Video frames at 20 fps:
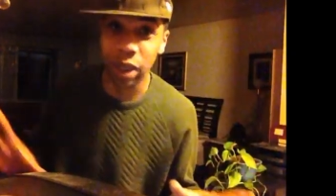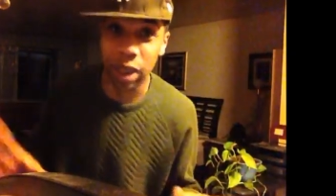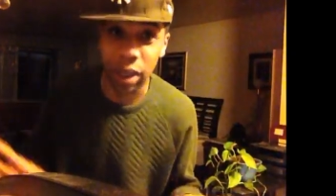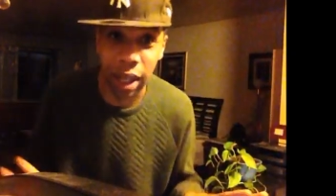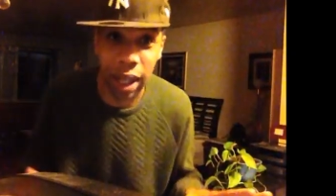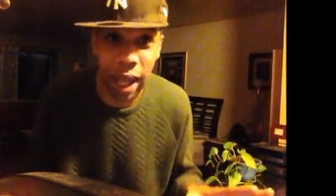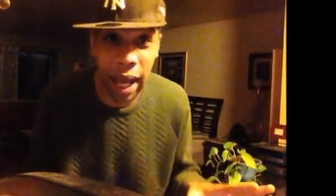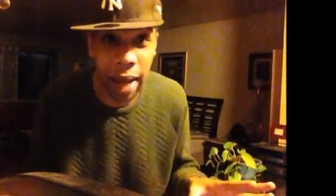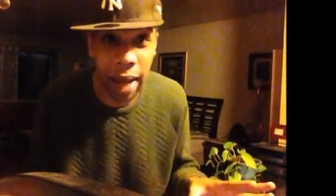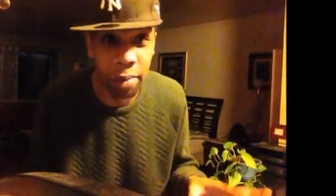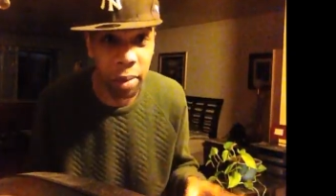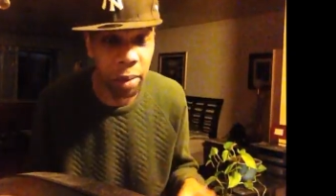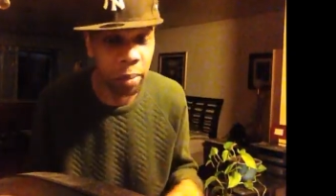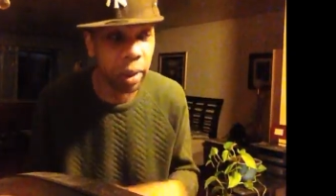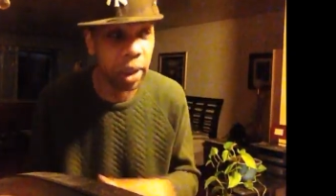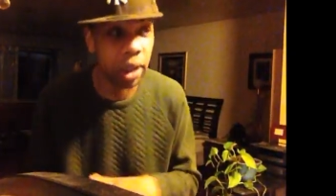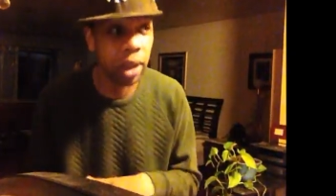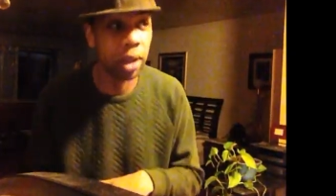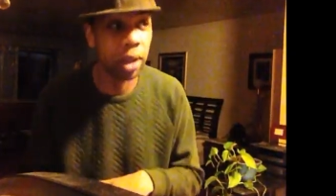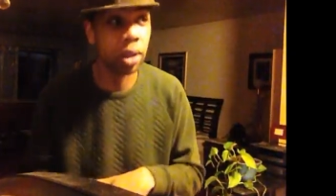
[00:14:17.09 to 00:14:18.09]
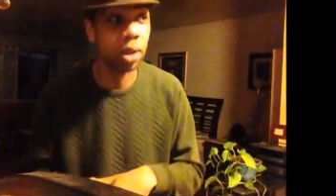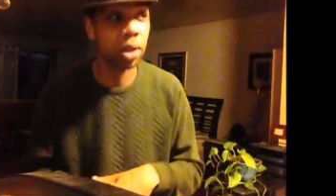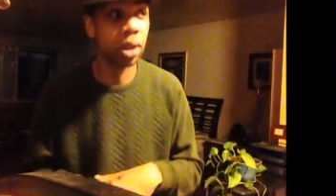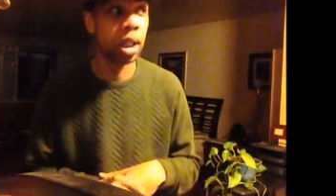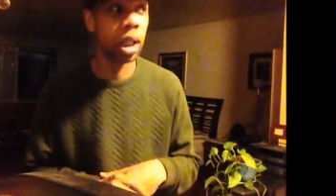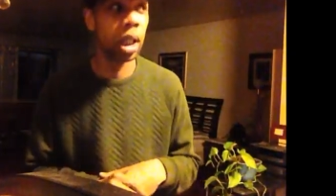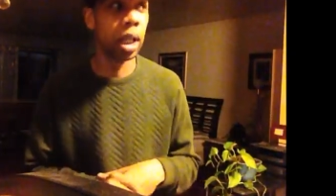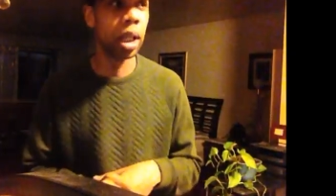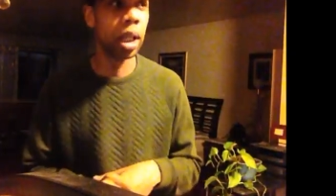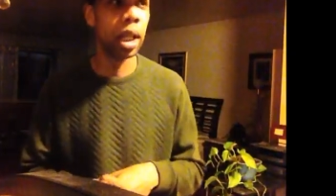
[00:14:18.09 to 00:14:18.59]
what's gonna happen but
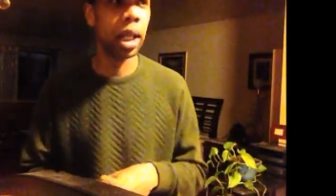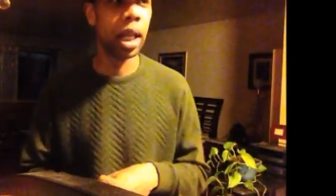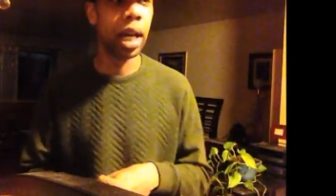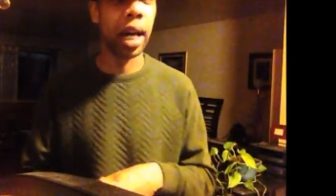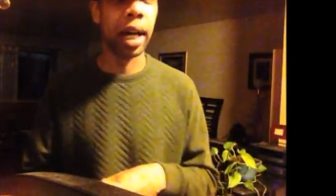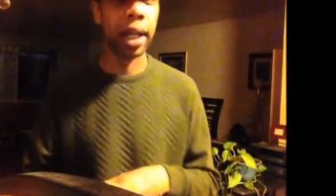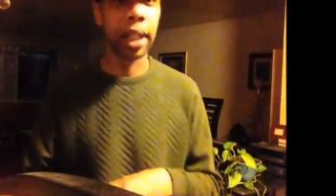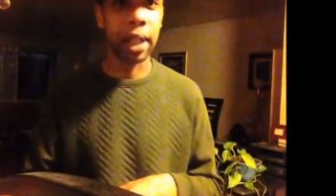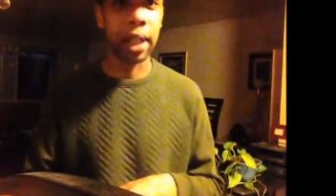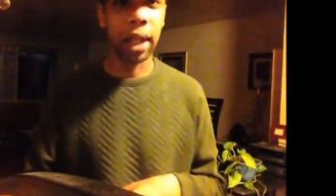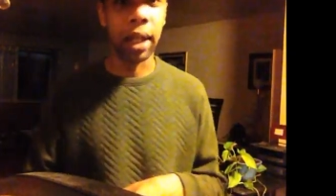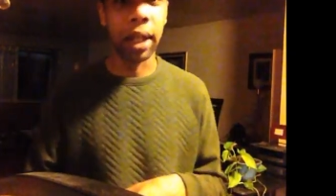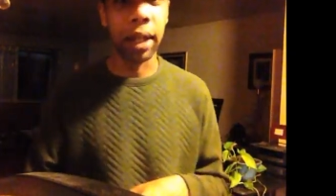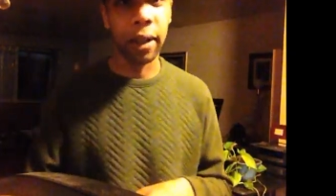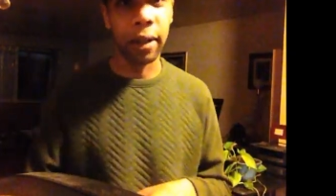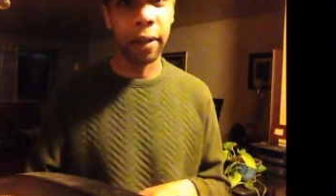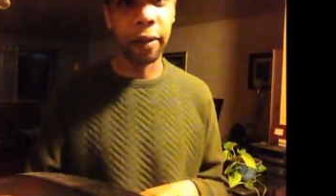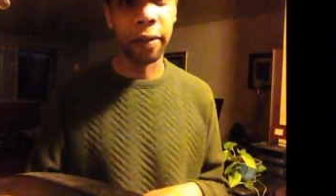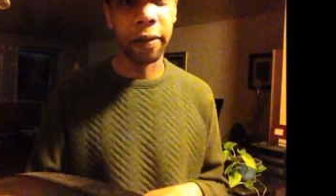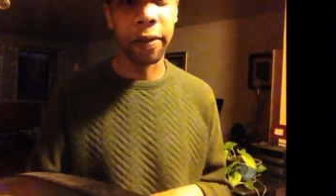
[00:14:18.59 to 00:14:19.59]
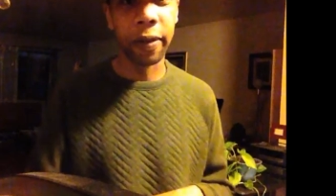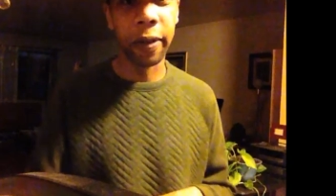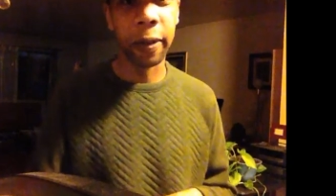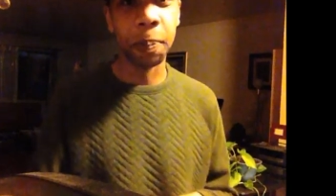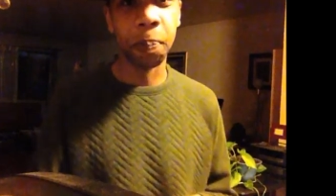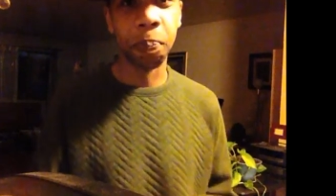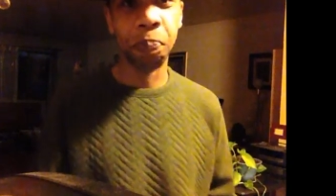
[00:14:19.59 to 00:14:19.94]
there's a lot of